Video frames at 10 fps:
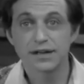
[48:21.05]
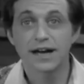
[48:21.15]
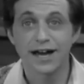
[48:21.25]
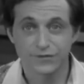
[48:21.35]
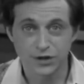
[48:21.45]

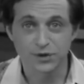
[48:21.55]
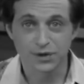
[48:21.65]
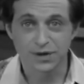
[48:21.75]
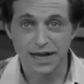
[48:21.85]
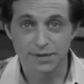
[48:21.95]
After you
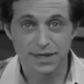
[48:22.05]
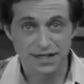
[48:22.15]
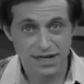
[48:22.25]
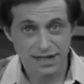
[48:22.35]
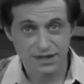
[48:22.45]
learn how to make
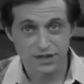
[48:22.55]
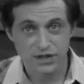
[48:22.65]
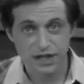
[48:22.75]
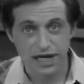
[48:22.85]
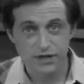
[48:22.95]
data
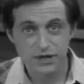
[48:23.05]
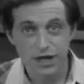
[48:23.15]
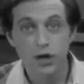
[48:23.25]
diskettes,